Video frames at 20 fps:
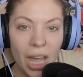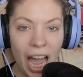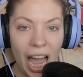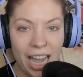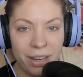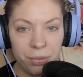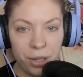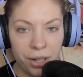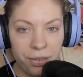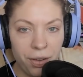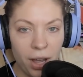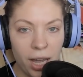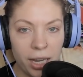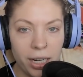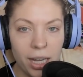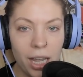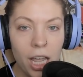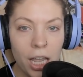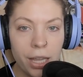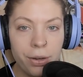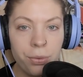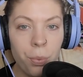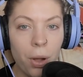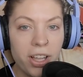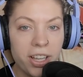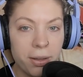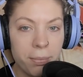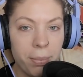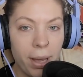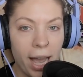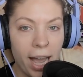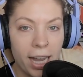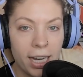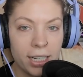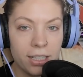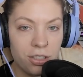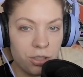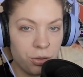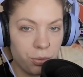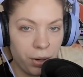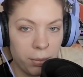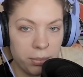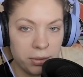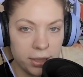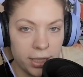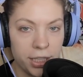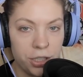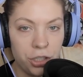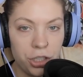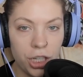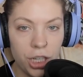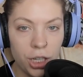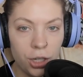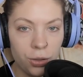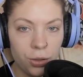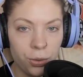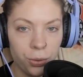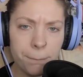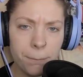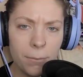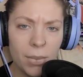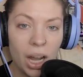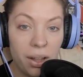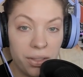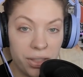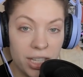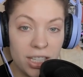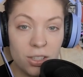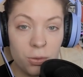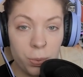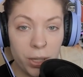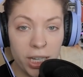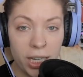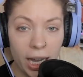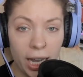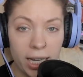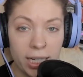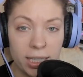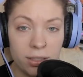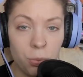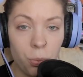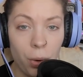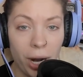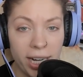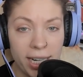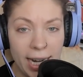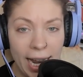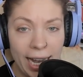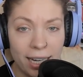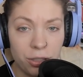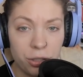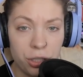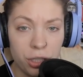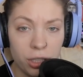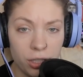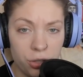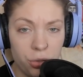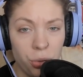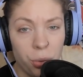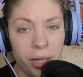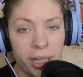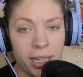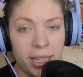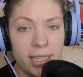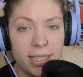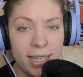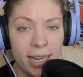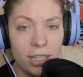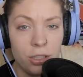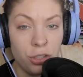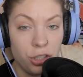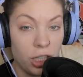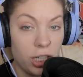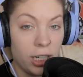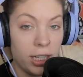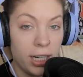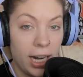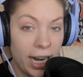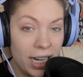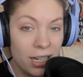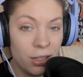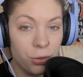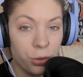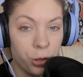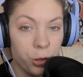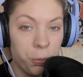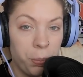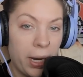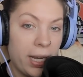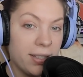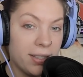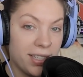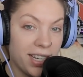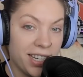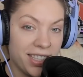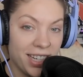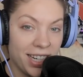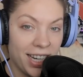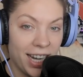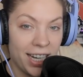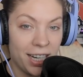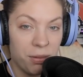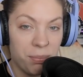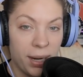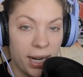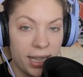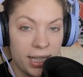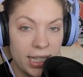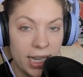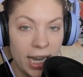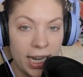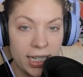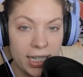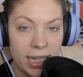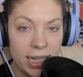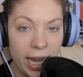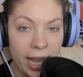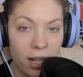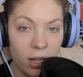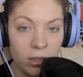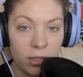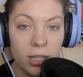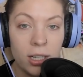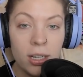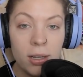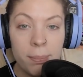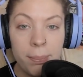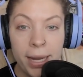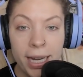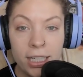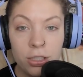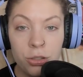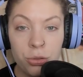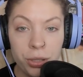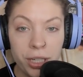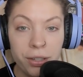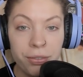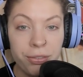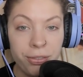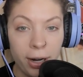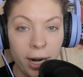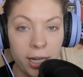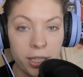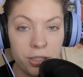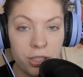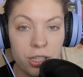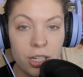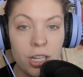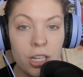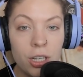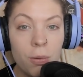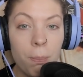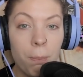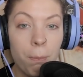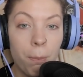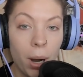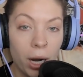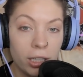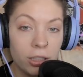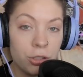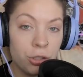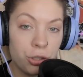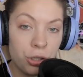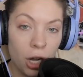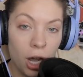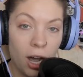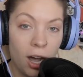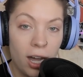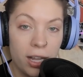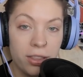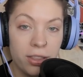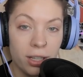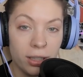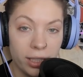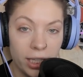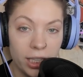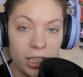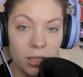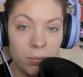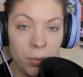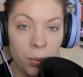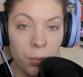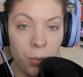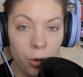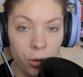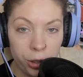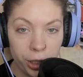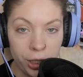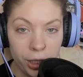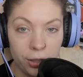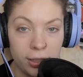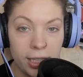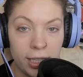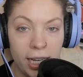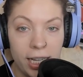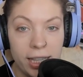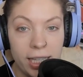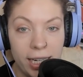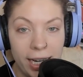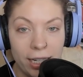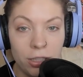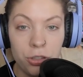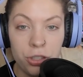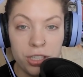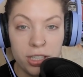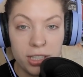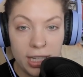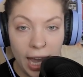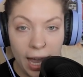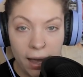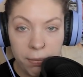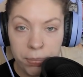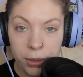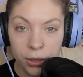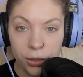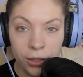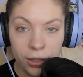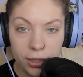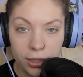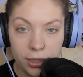I'm Rayy Vana, and welcome back to Rebel HQ. This weekend, white nationalist organization and hate group, as designated by the ADL, Patriot Front, marched on the Lincoln Memorial in the nation's capital.